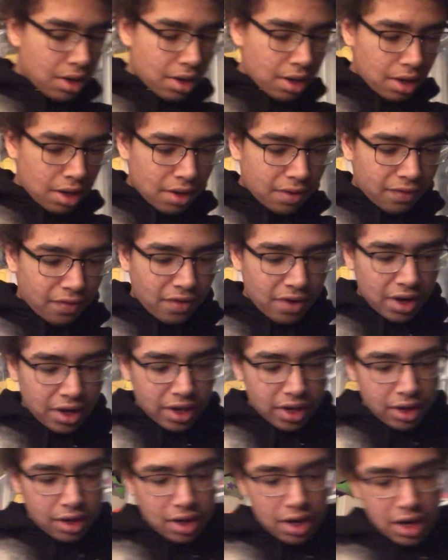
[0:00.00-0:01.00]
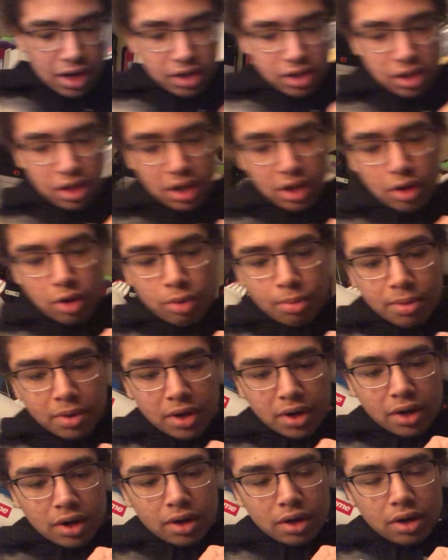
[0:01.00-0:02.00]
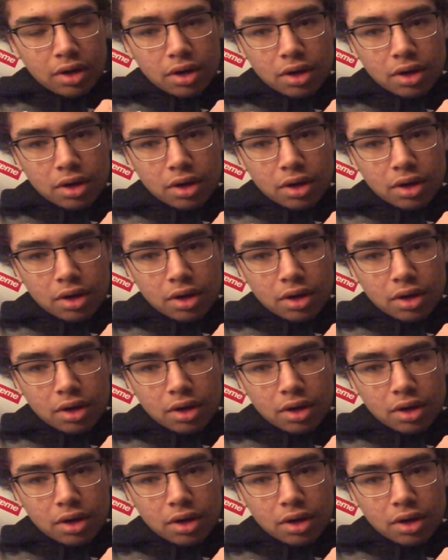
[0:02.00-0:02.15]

If I can actually open it.